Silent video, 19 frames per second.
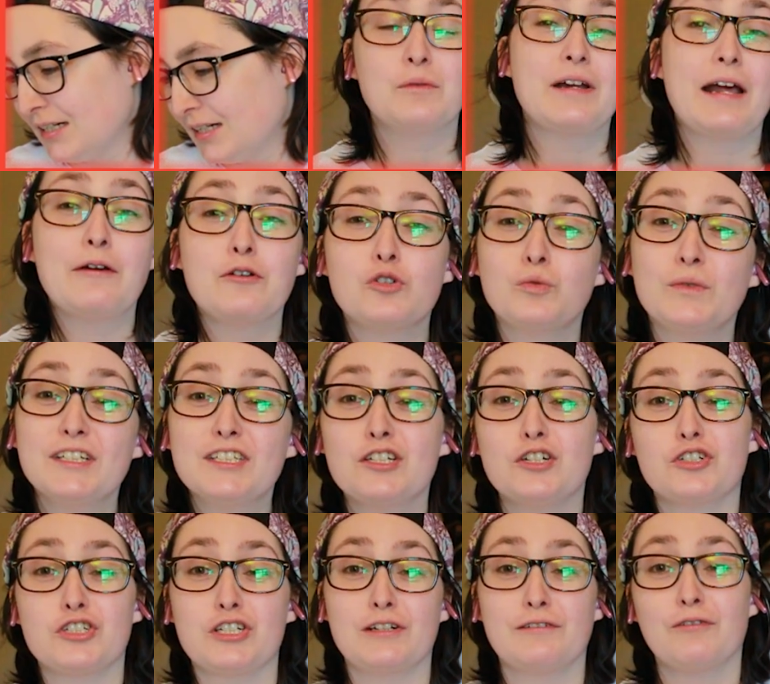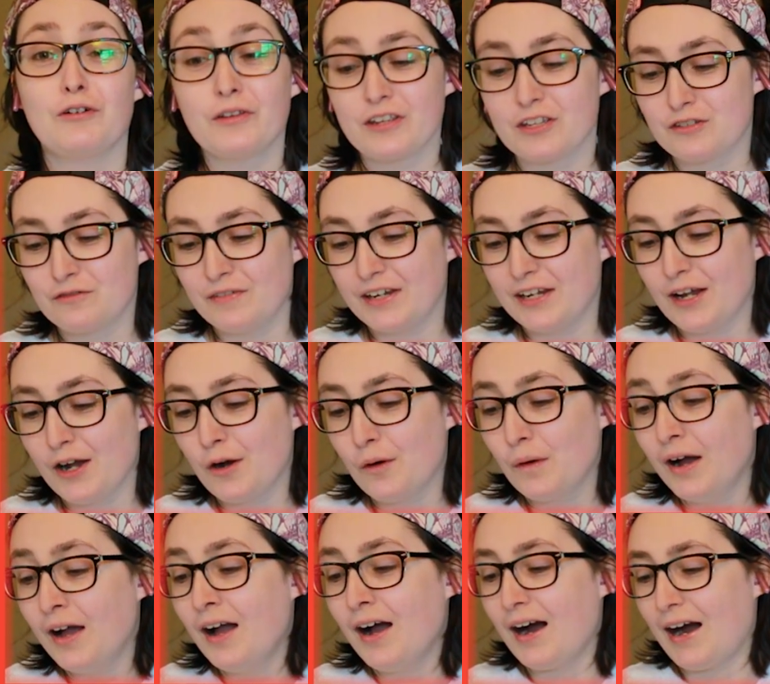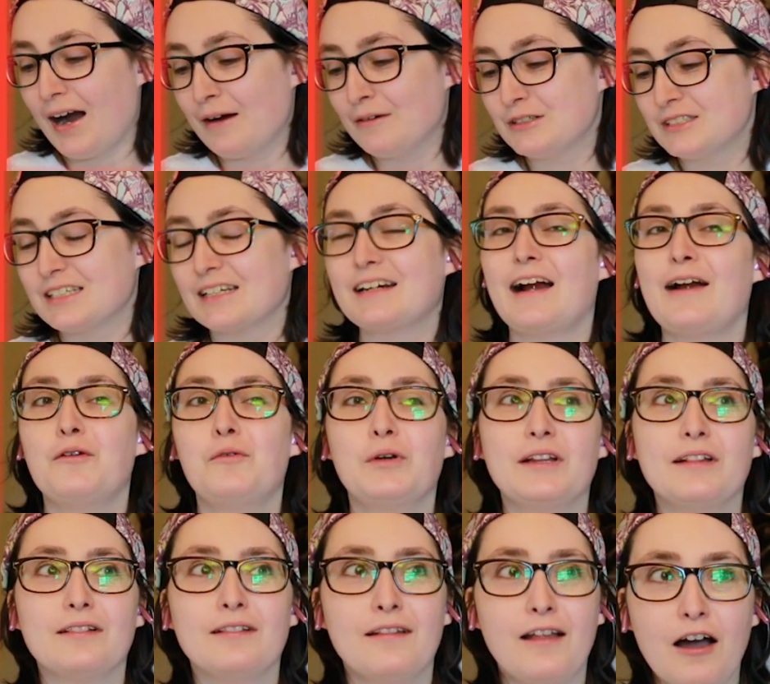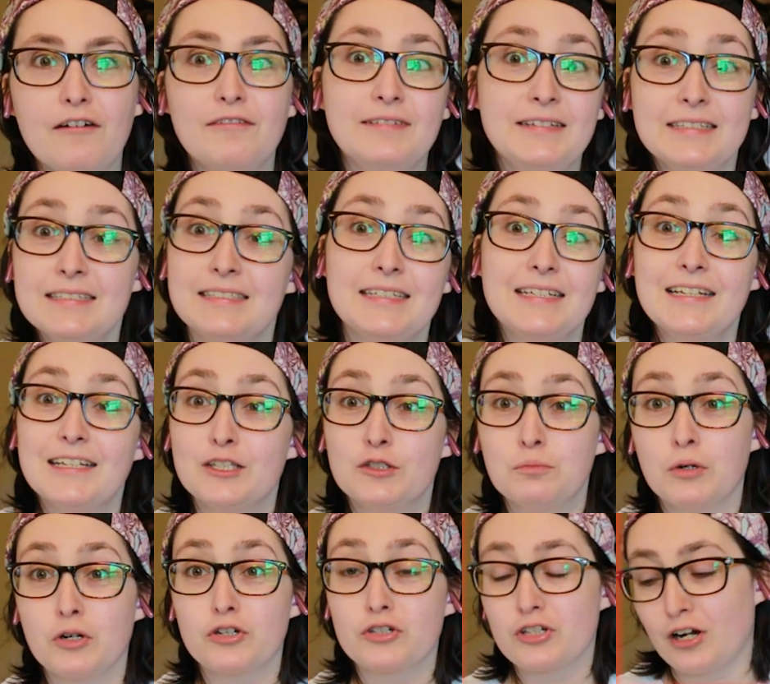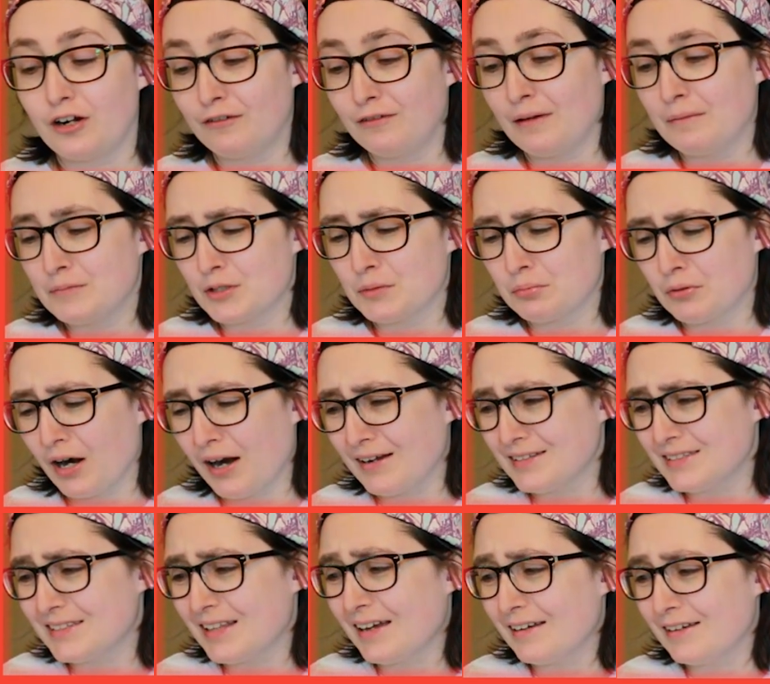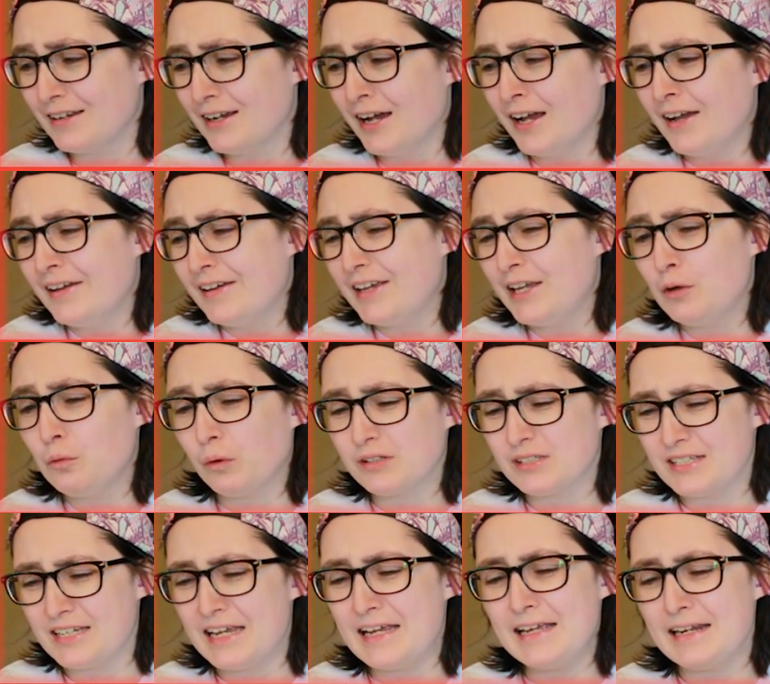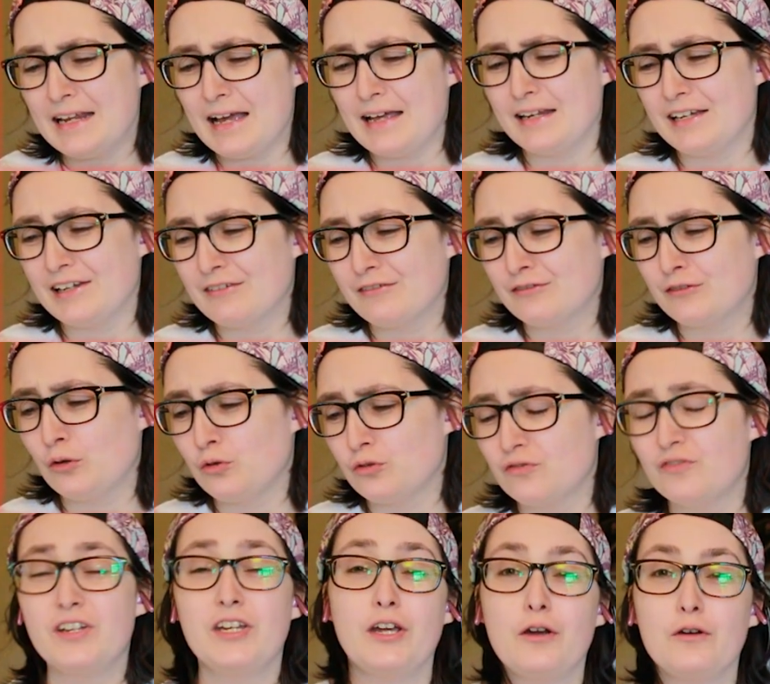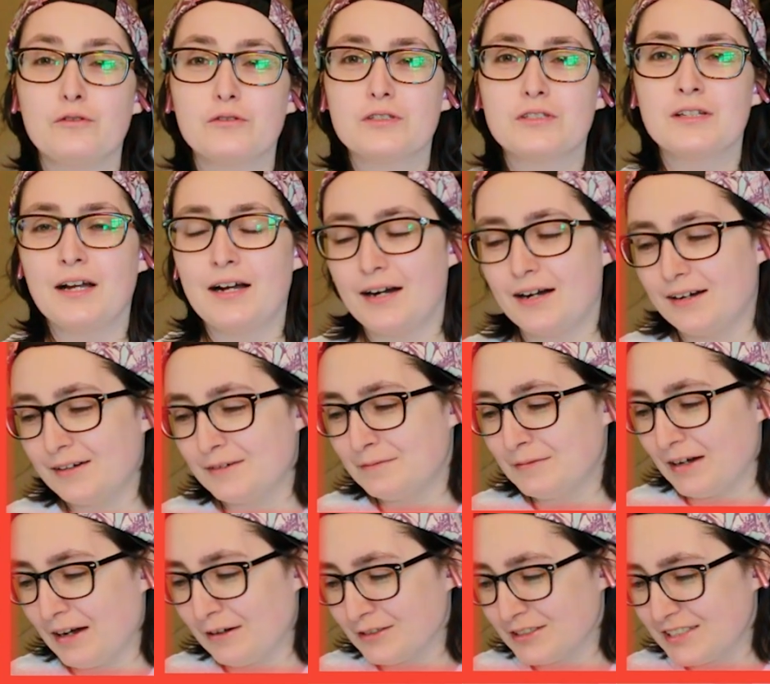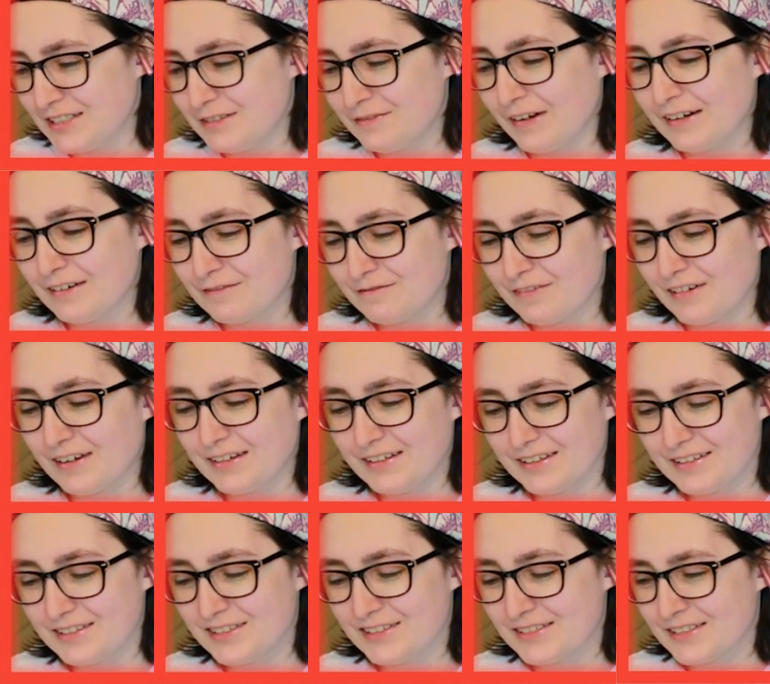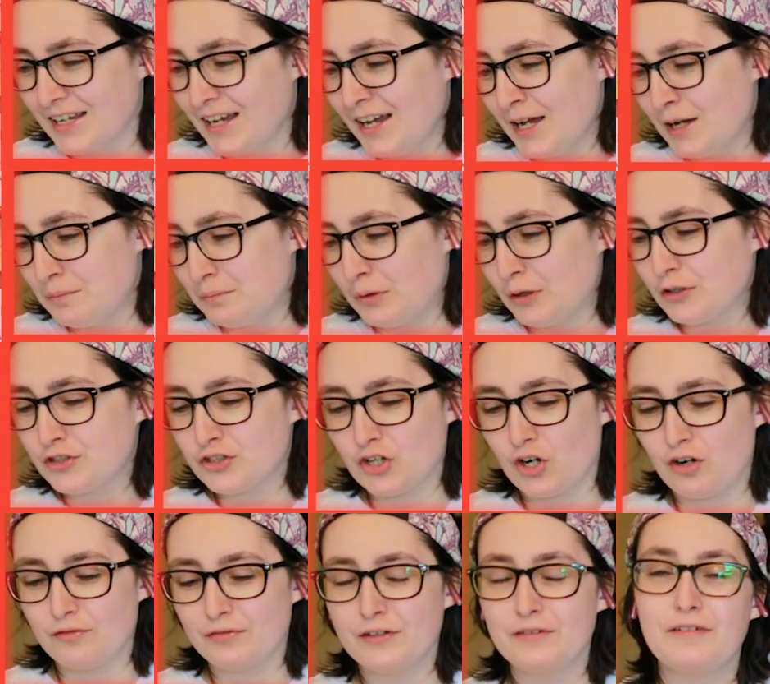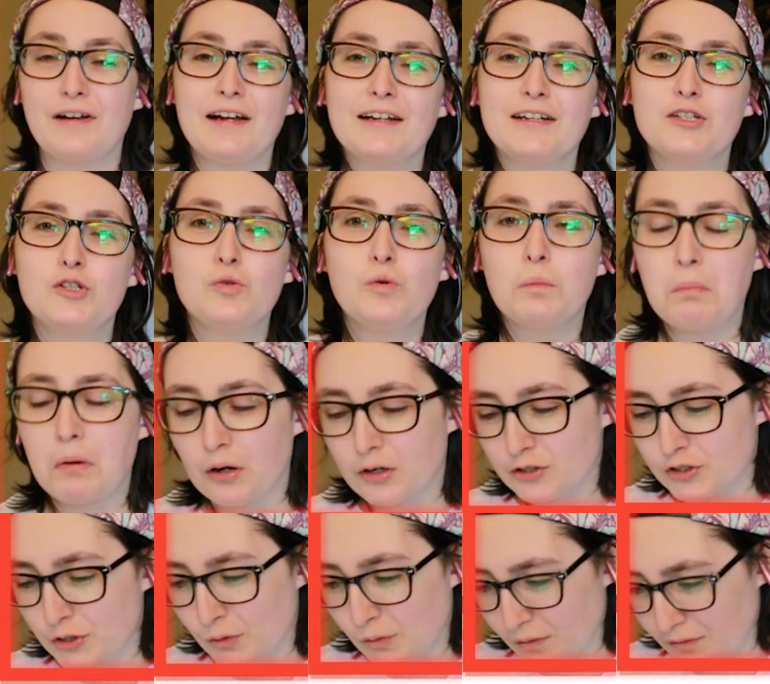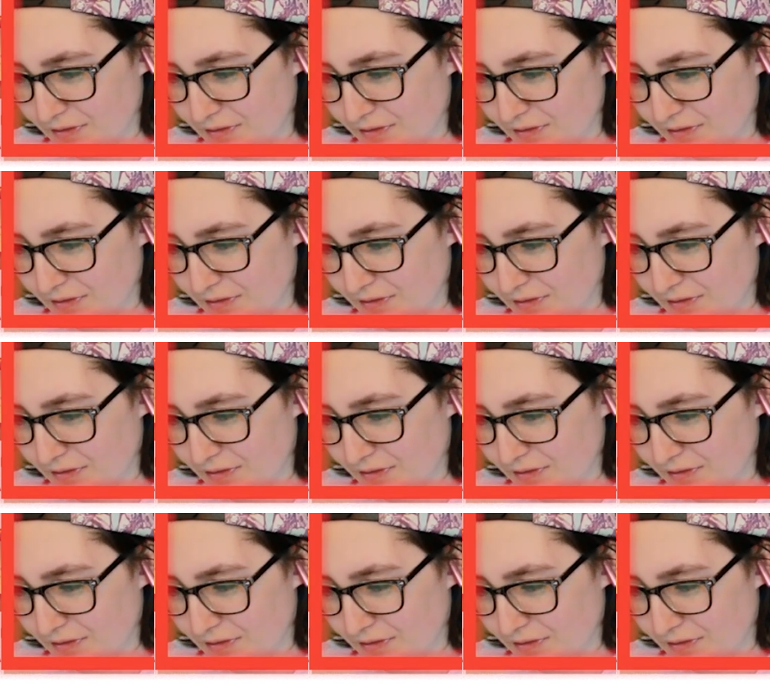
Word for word: When I was researching for this video, I was like, I would love to see his bookshelf. I'm surprised that he wasn't in any of those videos. Um, I'll see if I can find his bookshelf if I do a part two